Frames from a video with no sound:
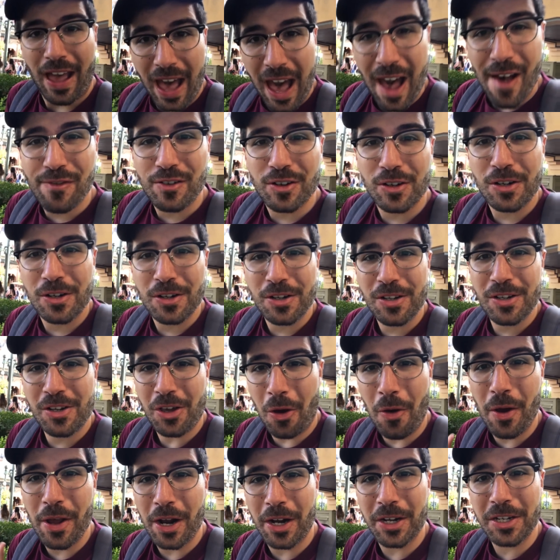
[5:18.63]
After
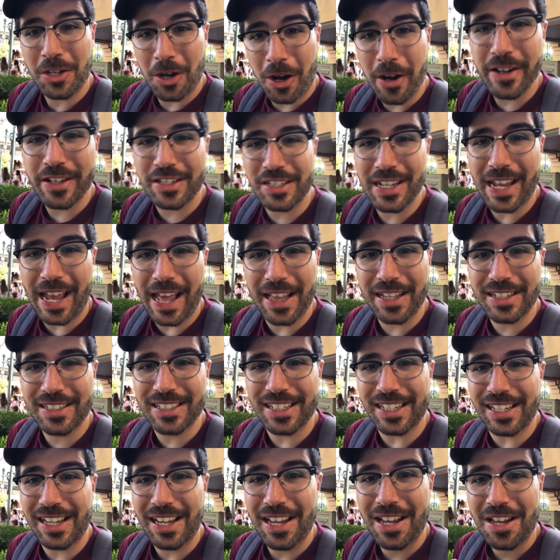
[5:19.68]
going on Guardians of the
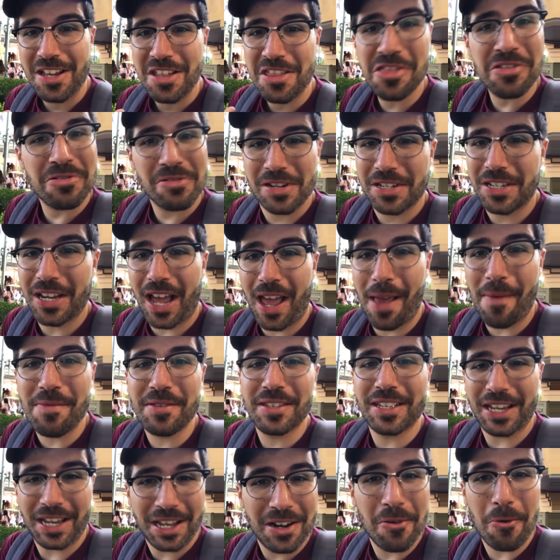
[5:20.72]
Galaxy three
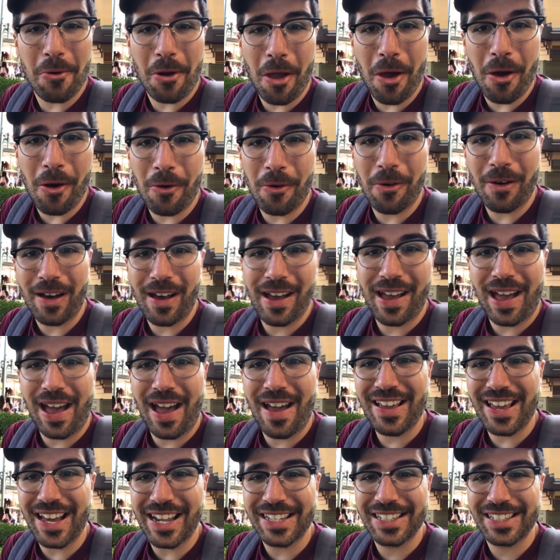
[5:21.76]
times in a row,
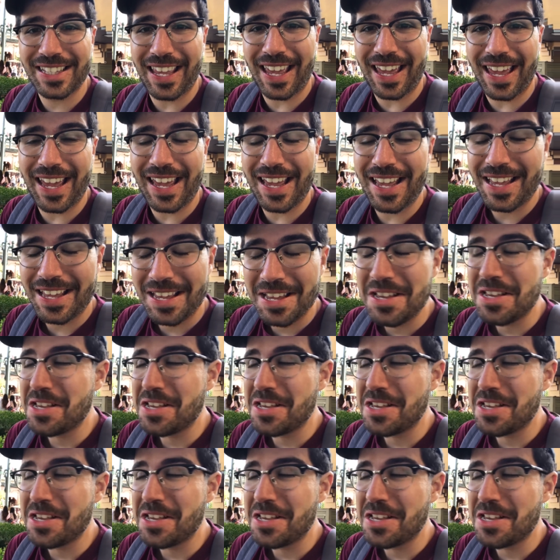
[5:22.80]
I gotta say,